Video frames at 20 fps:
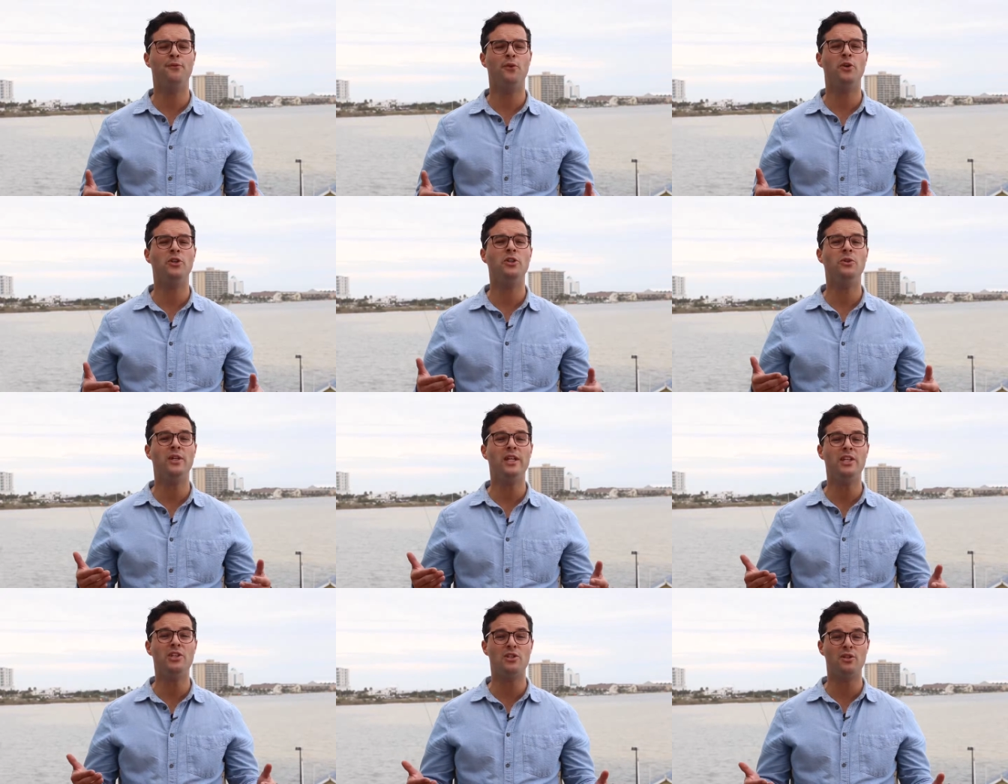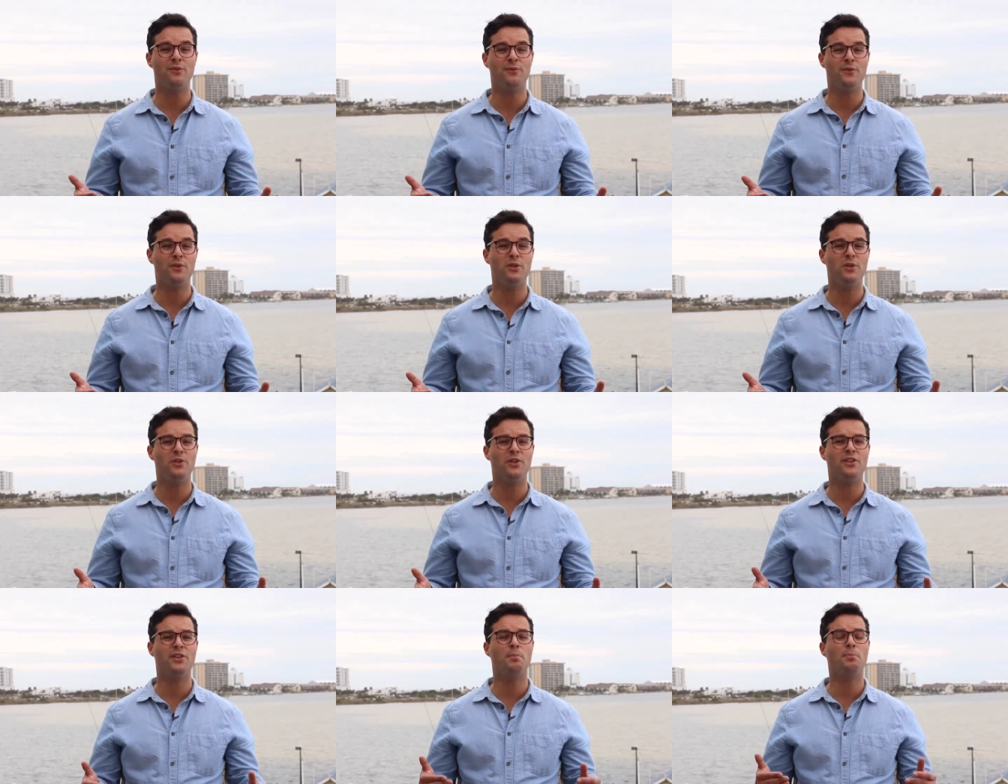before you eat your
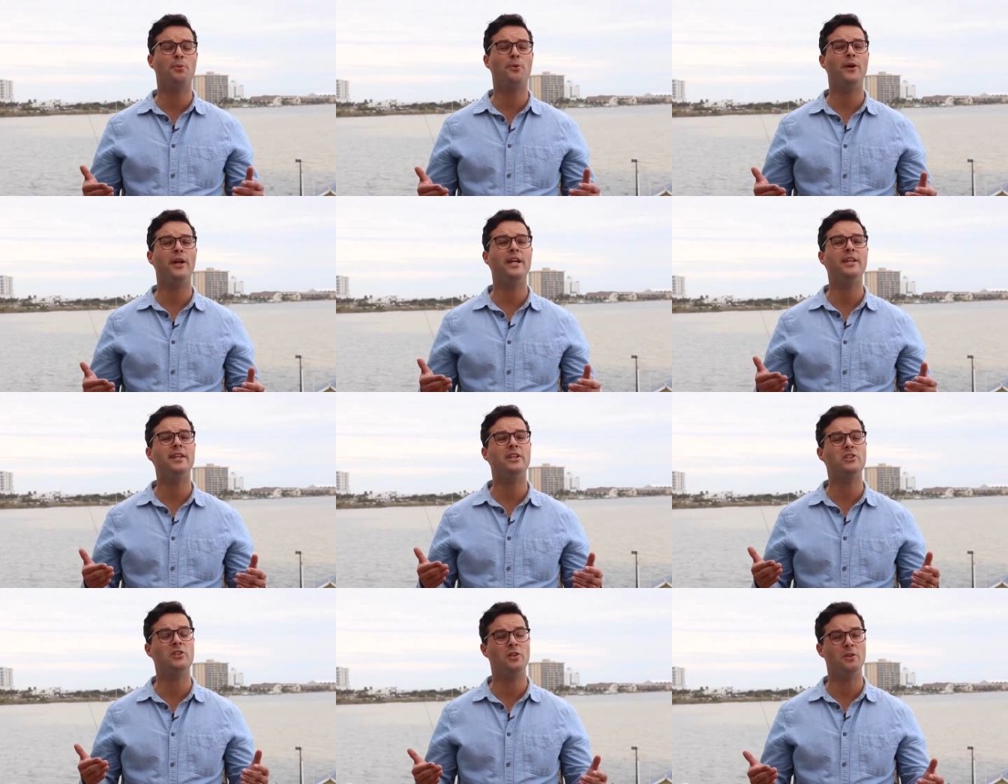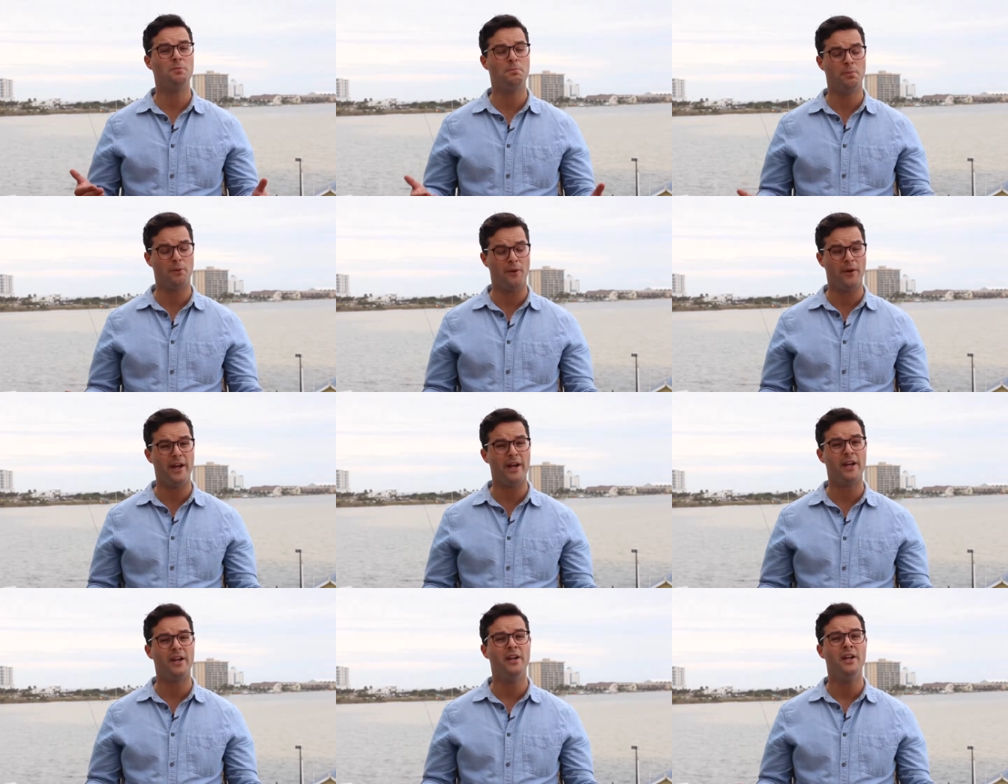food or the pray that you
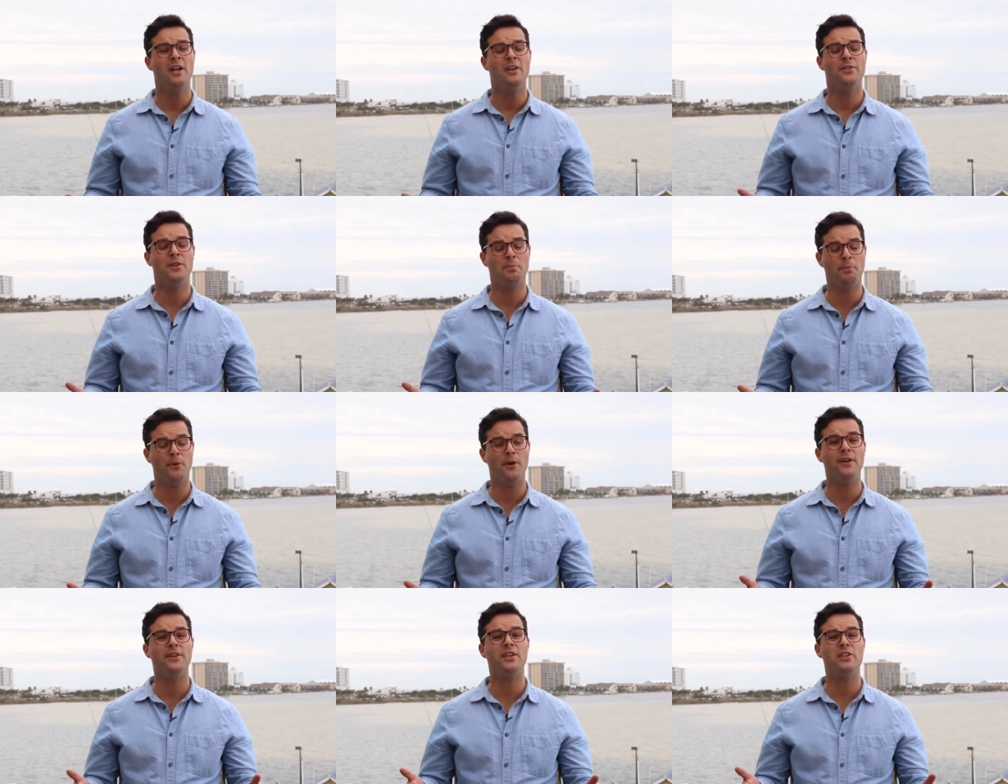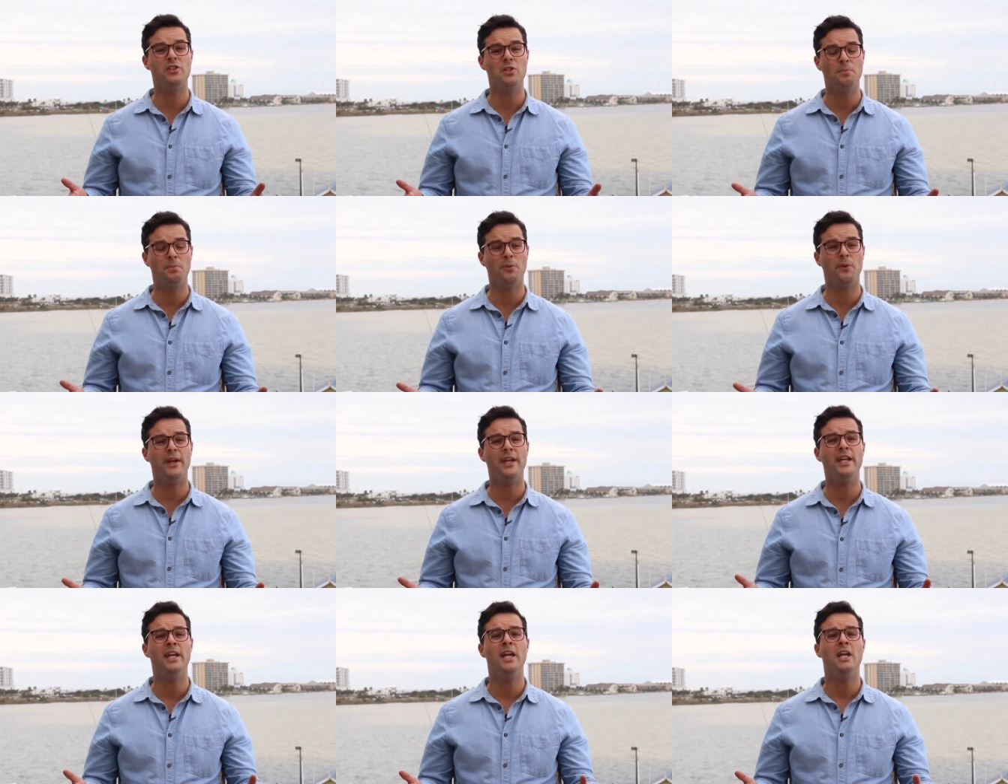prayer, the prayer that you
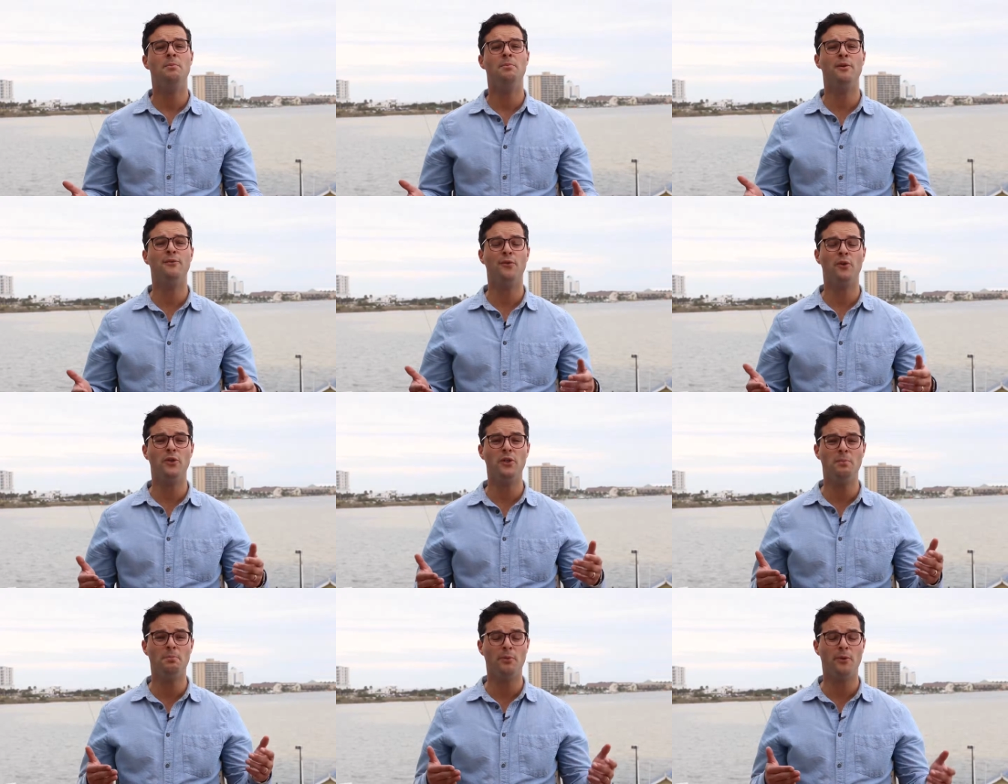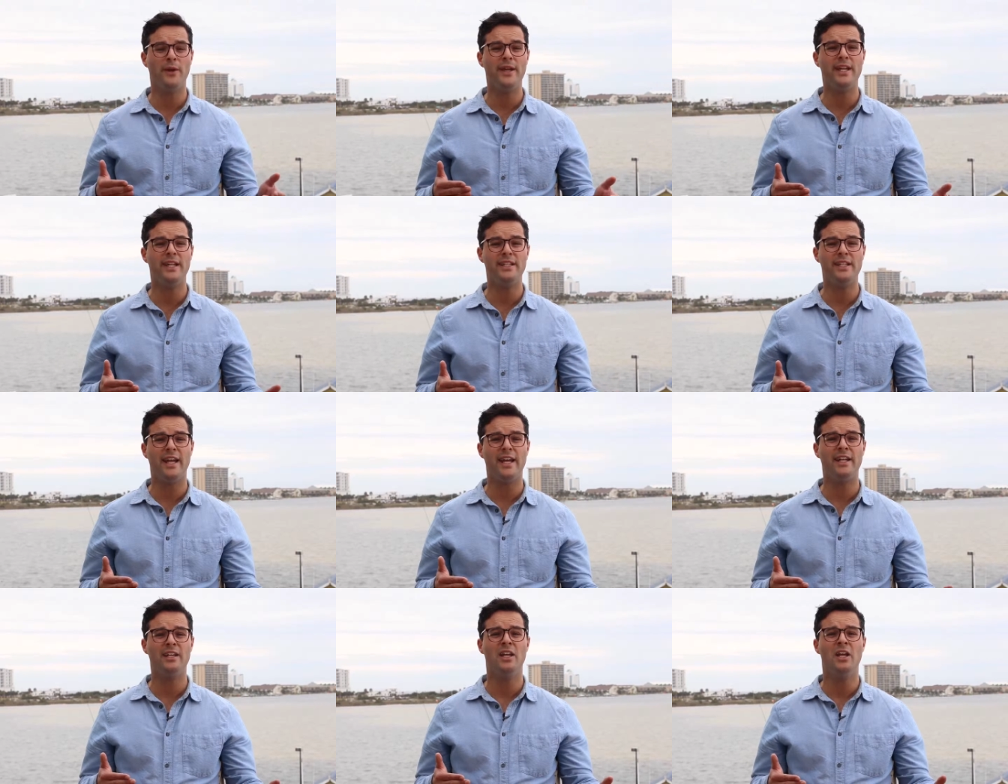pray before you pray
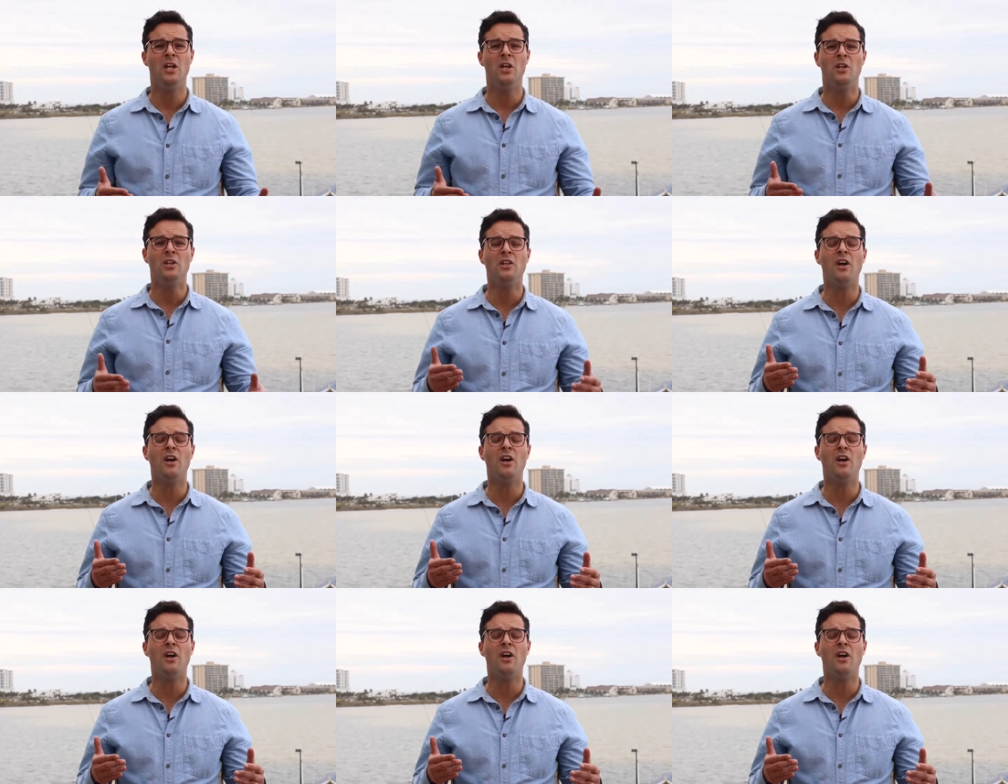at night.